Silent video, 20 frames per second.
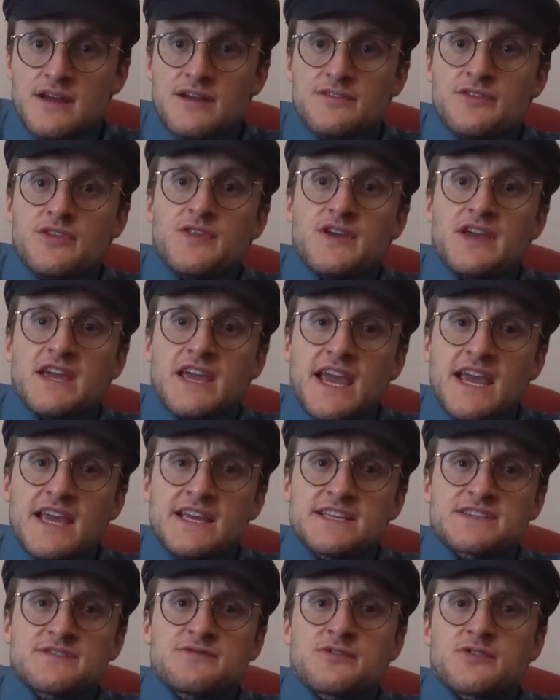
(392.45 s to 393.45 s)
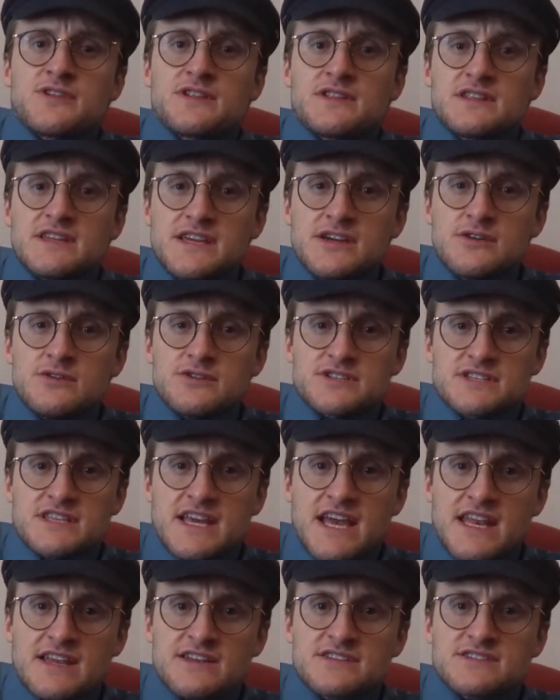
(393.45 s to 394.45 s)
then the case for the legal
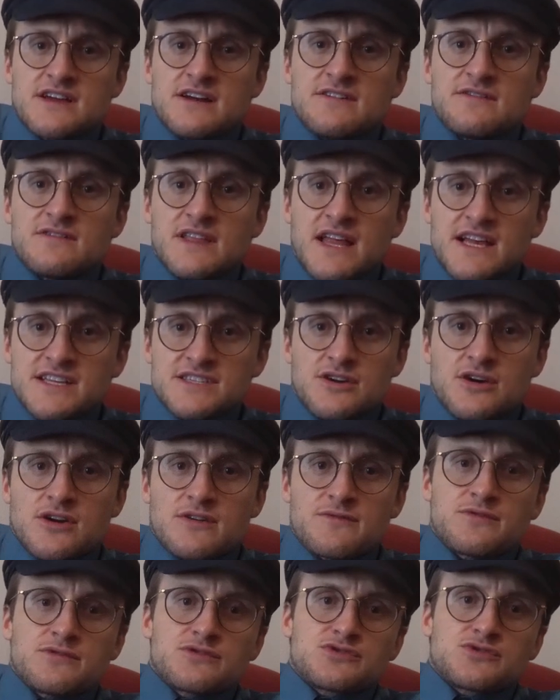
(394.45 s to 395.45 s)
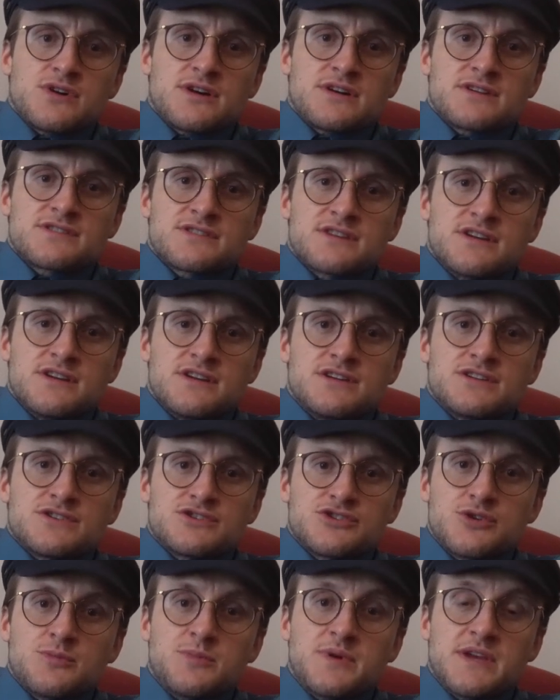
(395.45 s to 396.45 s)
status of less harmful drugs
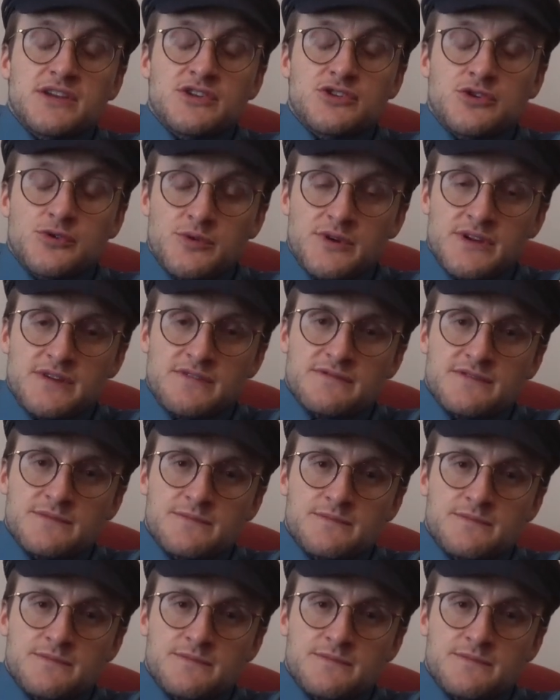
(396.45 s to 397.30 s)
should be intuitive.